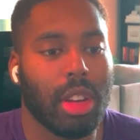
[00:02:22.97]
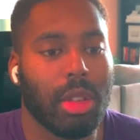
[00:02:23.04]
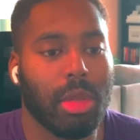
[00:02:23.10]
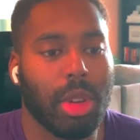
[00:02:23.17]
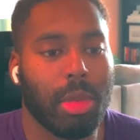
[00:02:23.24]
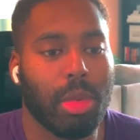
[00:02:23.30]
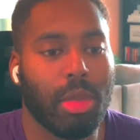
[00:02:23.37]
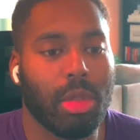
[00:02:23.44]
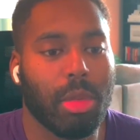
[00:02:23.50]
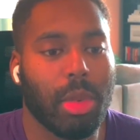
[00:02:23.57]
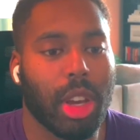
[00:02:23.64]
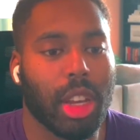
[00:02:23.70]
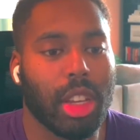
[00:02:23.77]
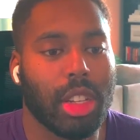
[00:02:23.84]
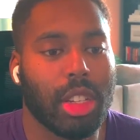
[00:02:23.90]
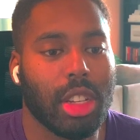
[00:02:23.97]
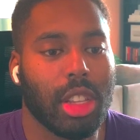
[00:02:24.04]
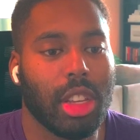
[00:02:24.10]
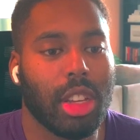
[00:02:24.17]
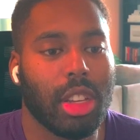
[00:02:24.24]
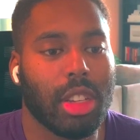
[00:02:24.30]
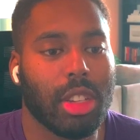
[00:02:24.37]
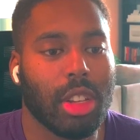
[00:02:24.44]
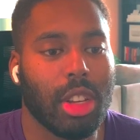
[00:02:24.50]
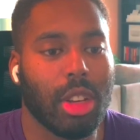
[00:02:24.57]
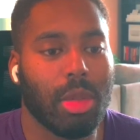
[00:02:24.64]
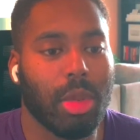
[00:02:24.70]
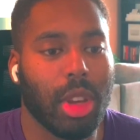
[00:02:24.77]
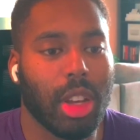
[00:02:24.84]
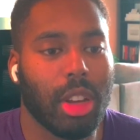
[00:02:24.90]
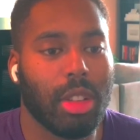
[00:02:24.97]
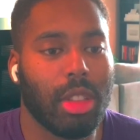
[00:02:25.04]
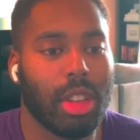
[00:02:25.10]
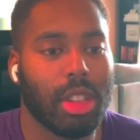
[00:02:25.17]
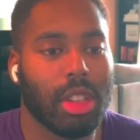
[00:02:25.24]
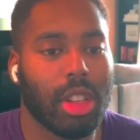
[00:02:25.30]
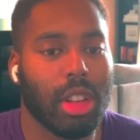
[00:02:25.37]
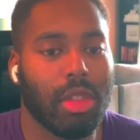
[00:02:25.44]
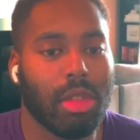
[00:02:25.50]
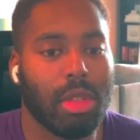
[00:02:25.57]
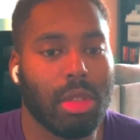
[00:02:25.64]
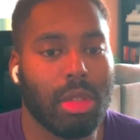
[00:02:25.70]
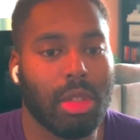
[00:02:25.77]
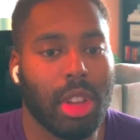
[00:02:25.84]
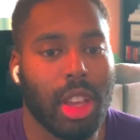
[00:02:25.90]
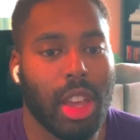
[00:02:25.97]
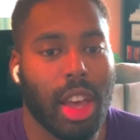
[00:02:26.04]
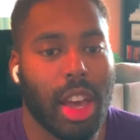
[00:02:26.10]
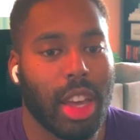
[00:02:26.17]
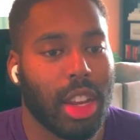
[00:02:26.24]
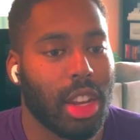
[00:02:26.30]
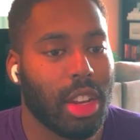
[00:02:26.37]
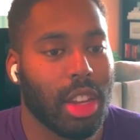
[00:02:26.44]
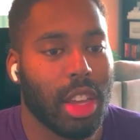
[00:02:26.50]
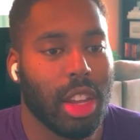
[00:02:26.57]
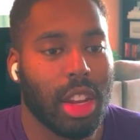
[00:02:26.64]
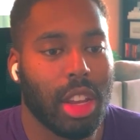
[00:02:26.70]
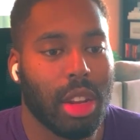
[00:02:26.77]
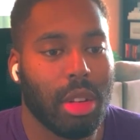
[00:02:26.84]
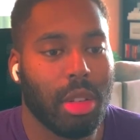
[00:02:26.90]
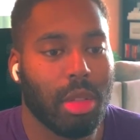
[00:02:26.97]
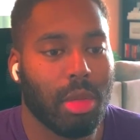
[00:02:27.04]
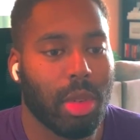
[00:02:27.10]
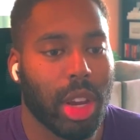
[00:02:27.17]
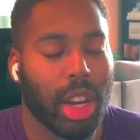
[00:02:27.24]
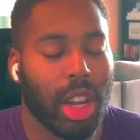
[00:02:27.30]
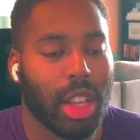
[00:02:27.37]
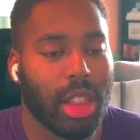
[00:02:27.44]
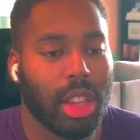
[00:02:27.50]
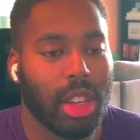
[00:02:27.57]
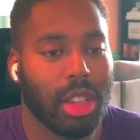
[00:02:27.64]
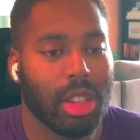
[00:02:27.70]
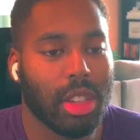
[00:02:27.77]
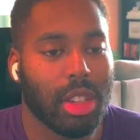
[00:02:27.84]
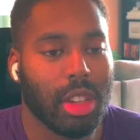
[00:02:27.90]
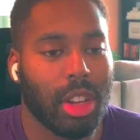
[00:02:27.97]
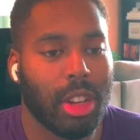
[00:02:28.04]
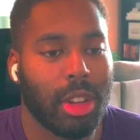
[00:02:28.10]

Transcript: We pulled back into this, we held this level. I didn't get in right at this